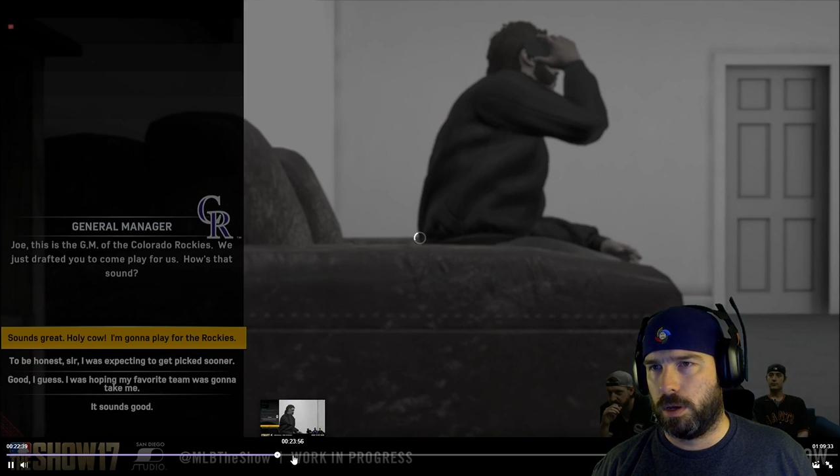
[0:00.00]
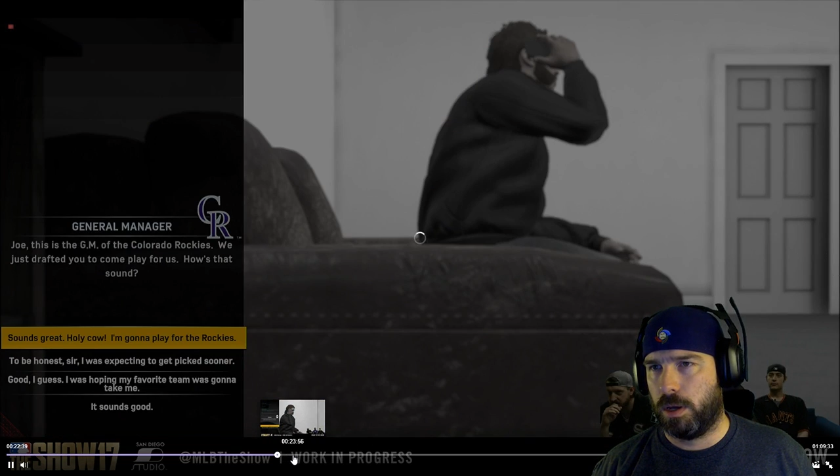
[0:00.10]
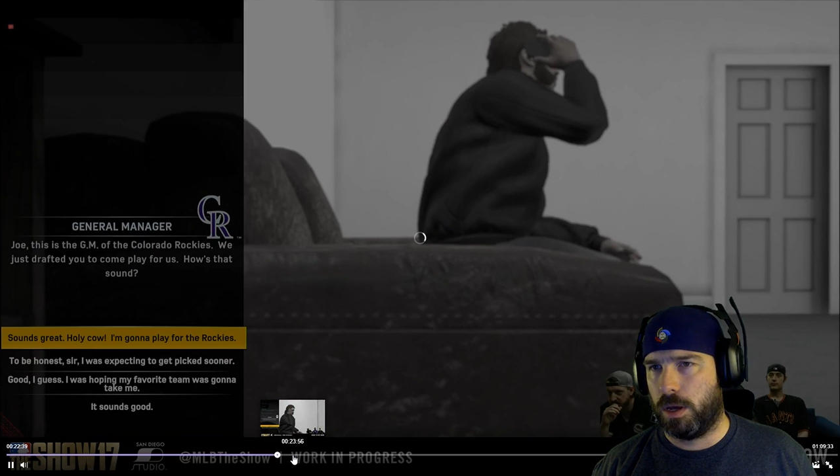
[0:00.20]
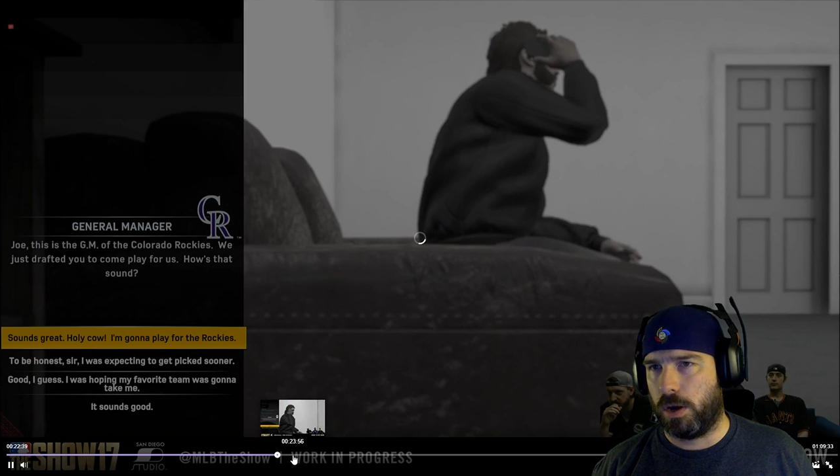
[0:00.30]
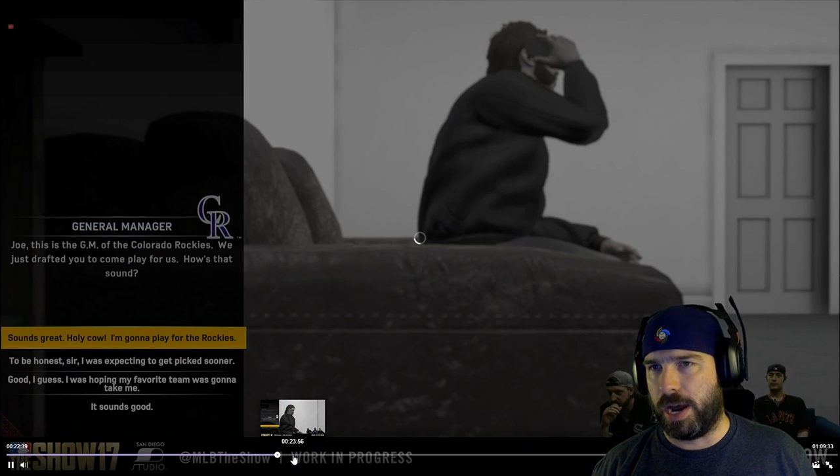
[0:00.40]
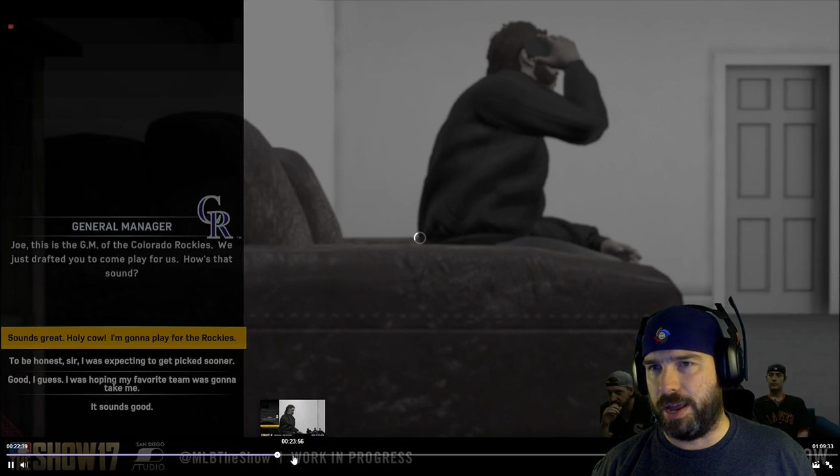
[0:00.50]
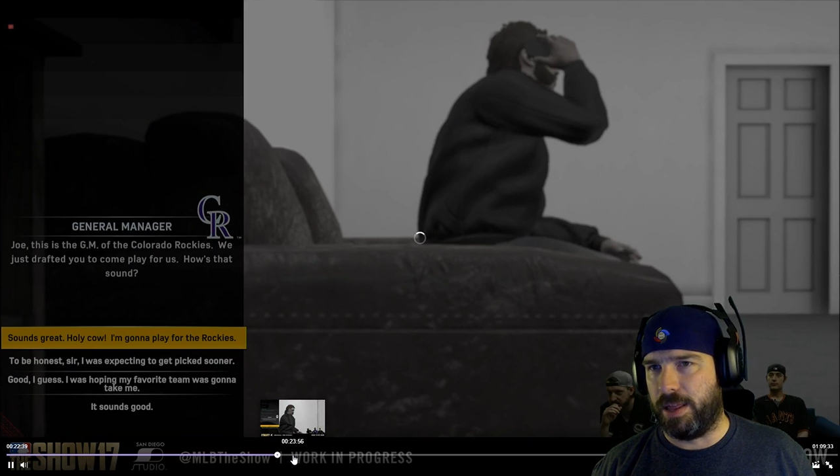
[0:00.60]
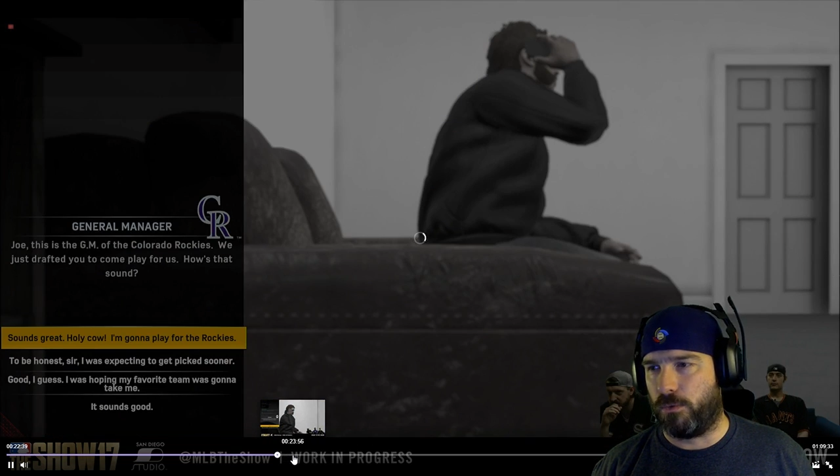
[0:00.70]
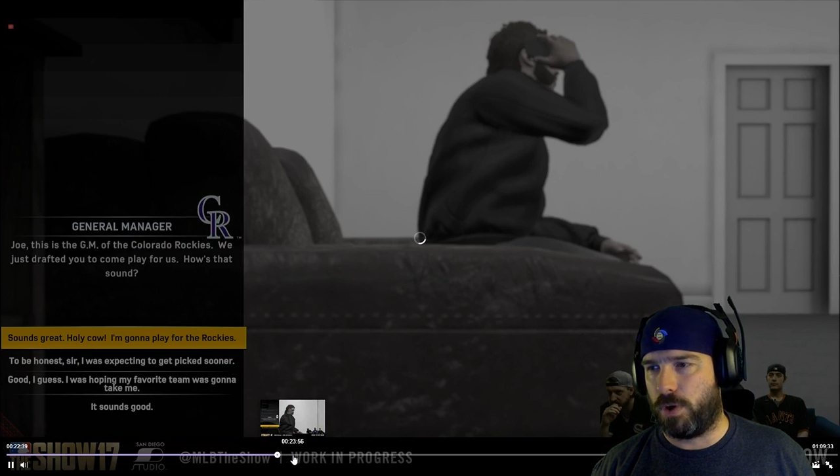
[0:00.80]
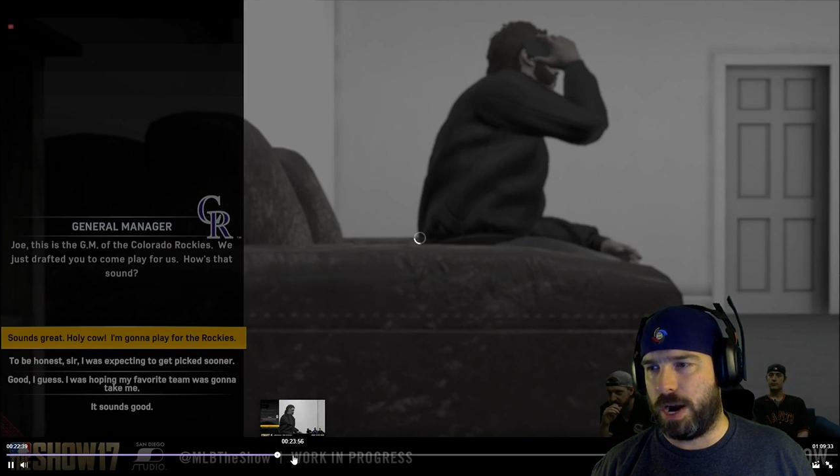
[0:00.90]
Okay, and
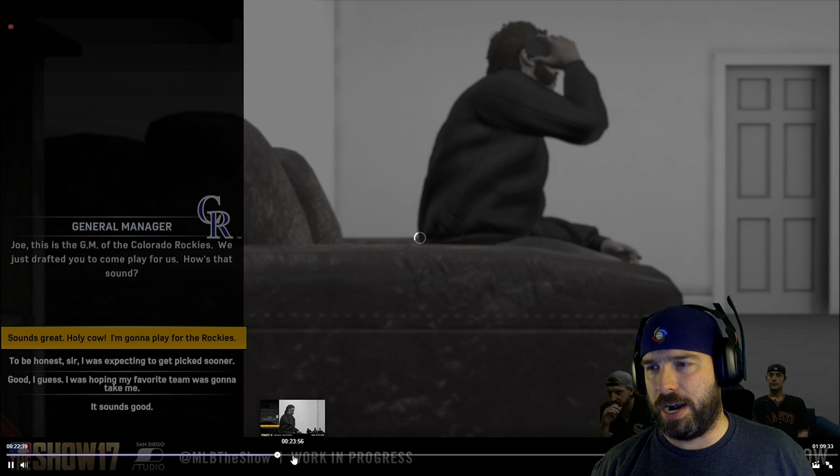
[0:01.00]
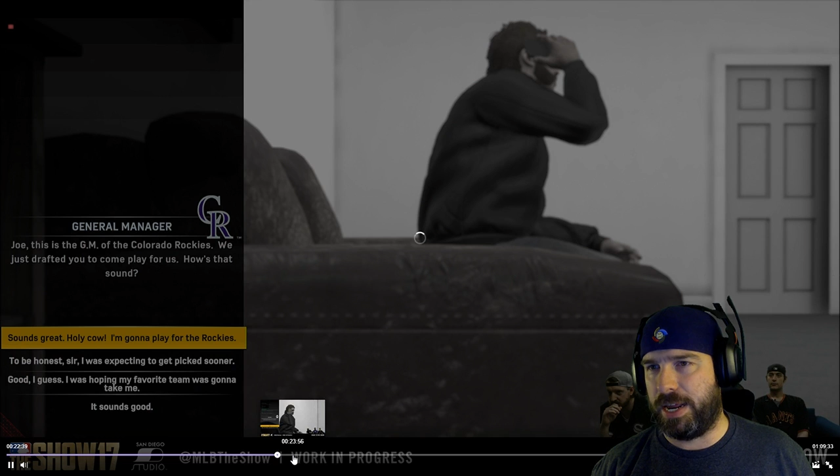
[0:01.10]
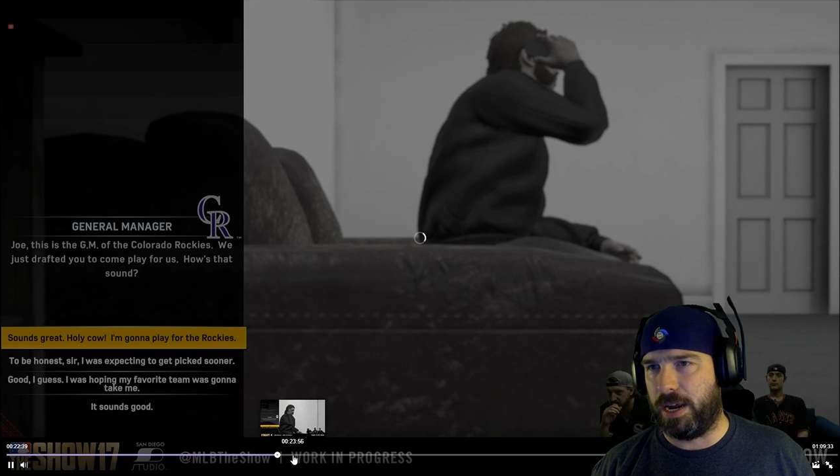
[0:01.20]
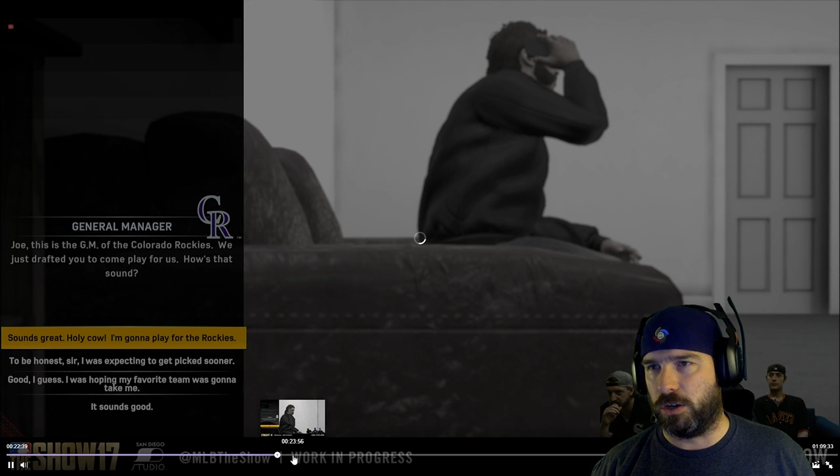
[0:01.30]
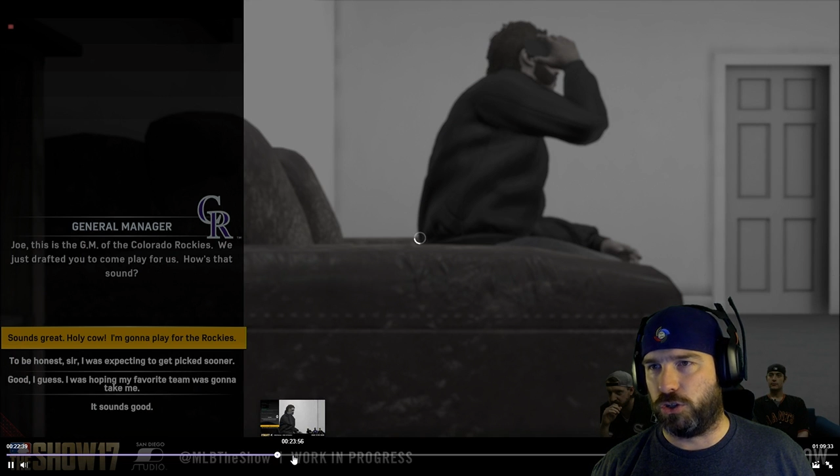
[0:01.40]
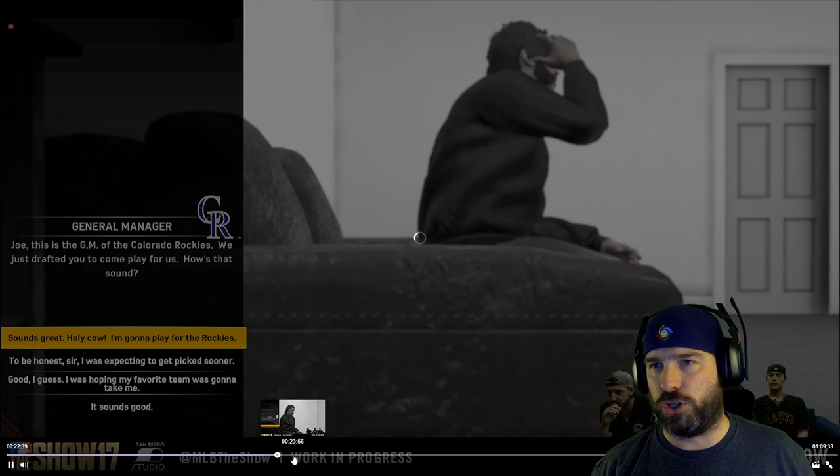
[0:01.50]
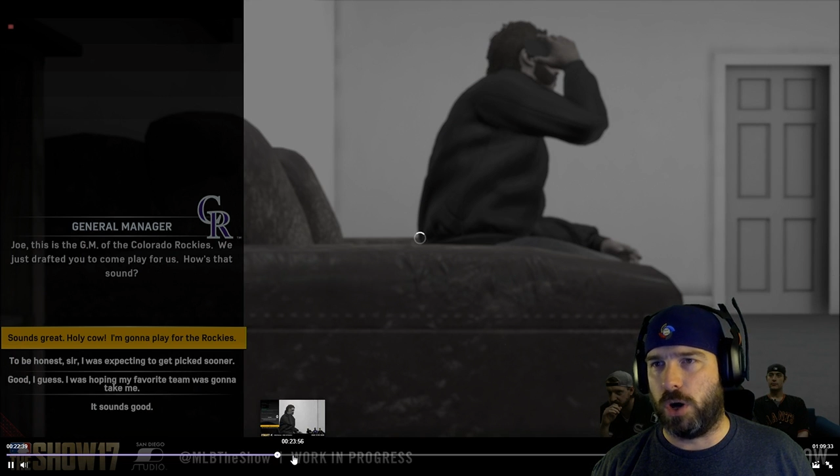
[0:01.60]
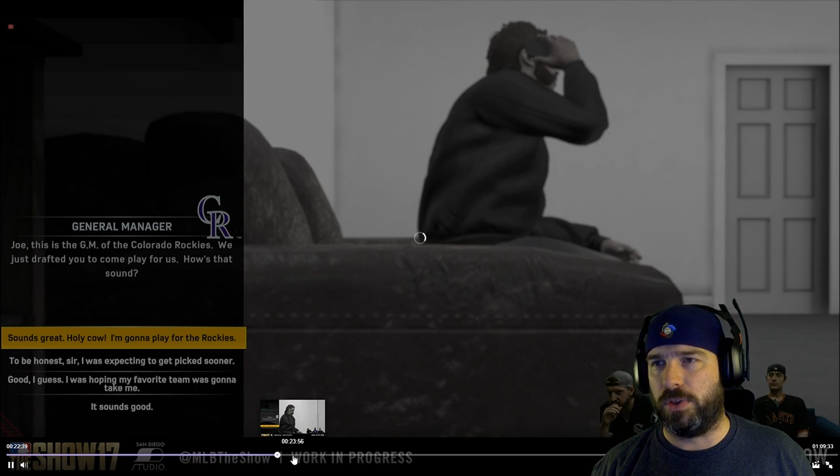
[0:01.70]
then right here, Joe,